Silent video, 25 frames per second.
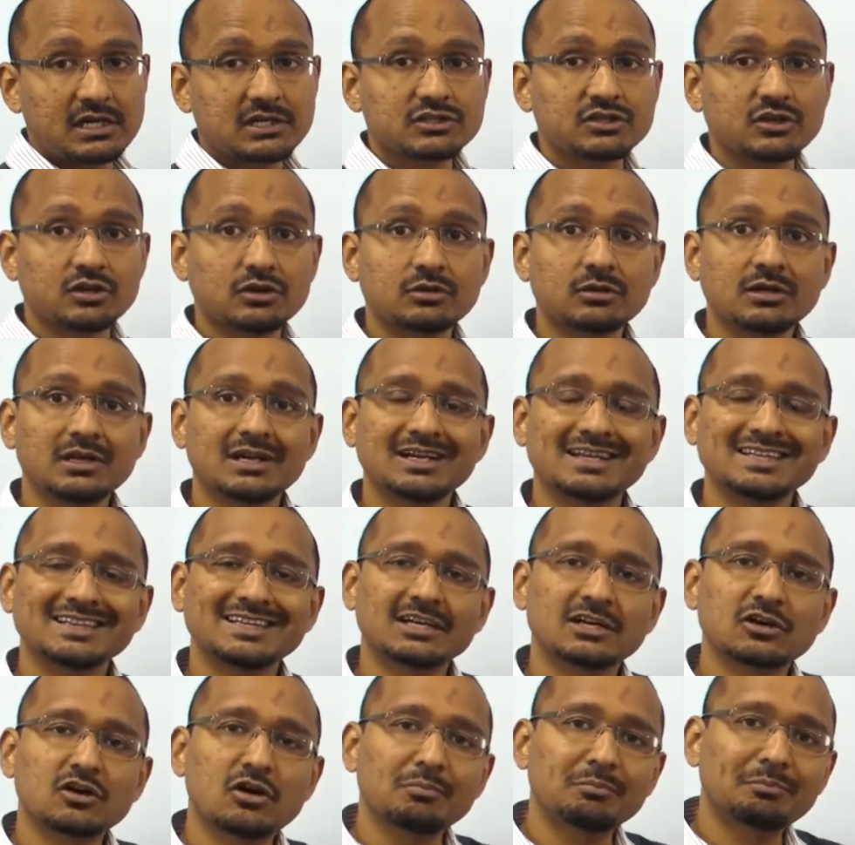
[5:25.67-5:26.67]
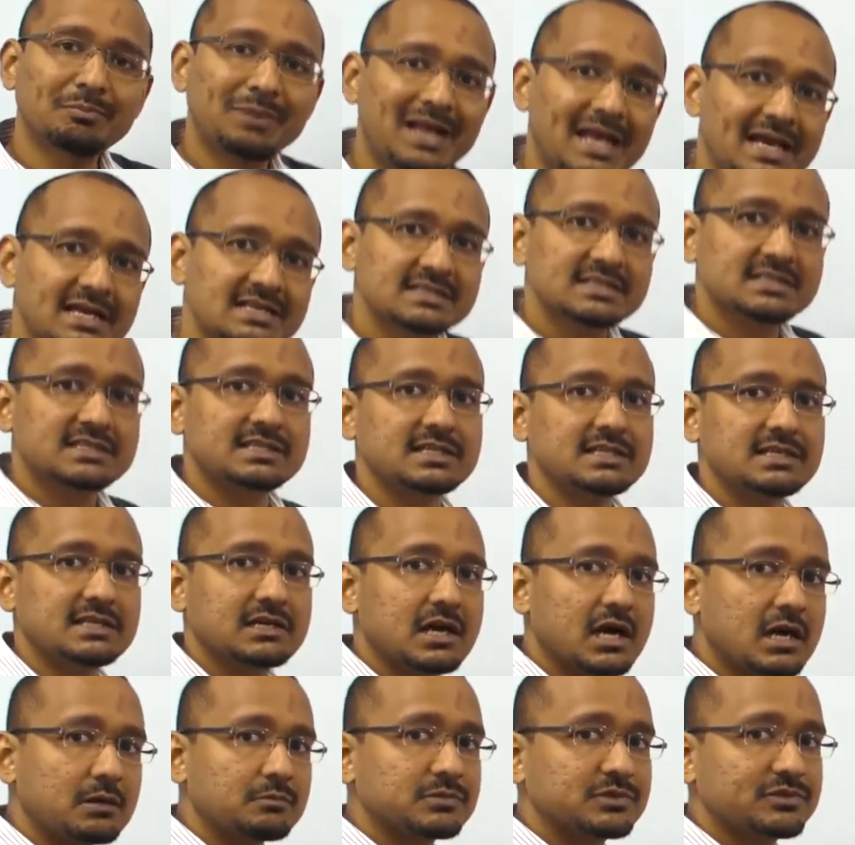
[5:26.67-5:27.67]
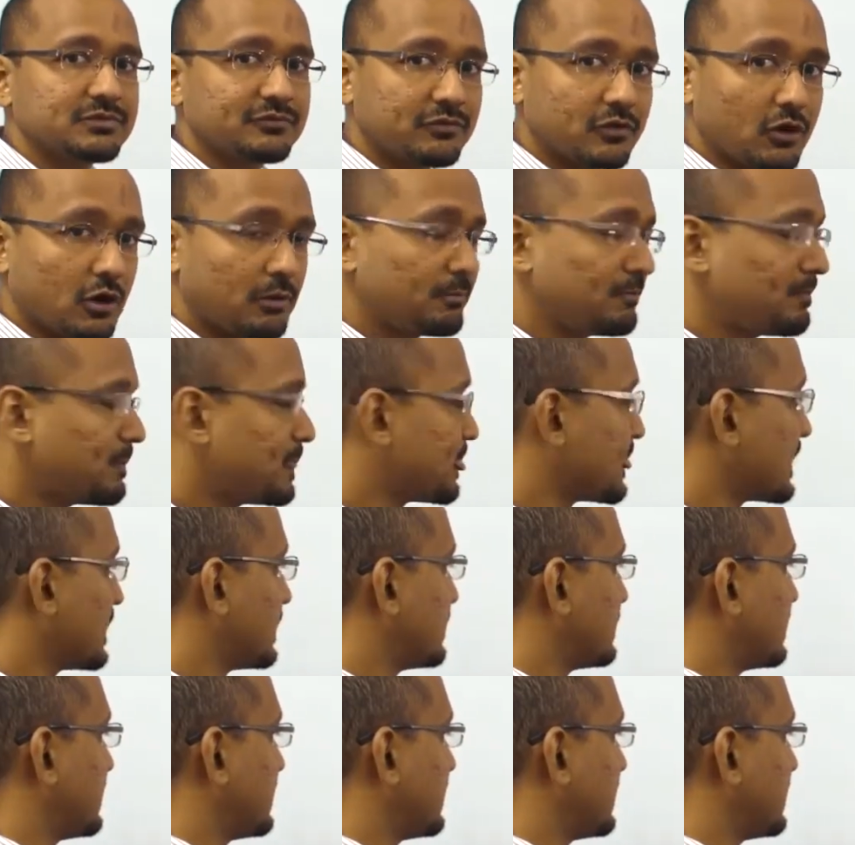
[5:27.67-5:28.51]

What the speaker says: So the complexity comes from